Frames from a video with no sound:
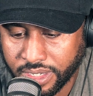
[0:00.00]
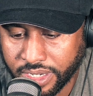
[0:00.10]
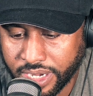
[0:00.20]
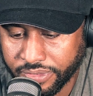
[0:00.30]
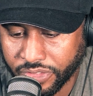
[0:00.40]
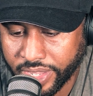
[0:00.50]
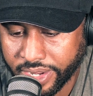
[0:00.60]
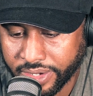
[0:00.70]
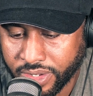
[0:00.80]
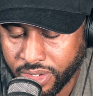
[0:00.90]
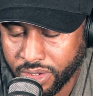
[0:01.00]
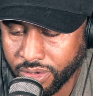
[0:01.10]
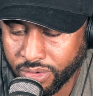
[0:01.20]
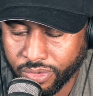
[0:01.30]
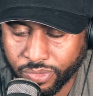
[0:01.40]
and everything,
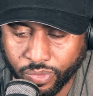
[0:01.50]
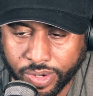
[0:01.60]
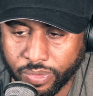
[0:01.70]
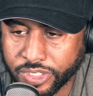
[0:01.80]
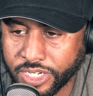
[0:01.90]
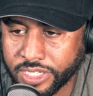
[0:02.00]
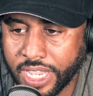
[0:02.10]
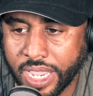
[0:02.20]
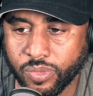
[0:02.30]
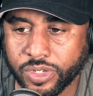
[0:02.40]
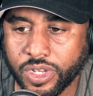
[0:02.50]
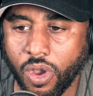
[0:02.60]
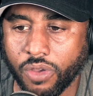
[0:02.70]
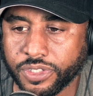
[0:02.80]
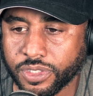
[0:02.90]
we would just have what the
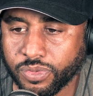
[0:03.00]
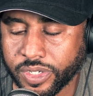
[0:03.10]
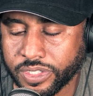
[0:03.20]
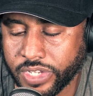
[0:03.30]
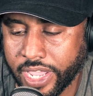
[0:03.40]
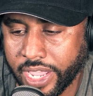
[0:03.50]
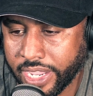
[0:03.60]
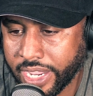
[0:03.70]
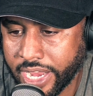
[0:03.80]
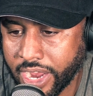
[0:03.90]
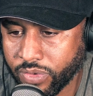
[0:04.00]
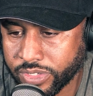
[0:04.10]
officers would have said, and their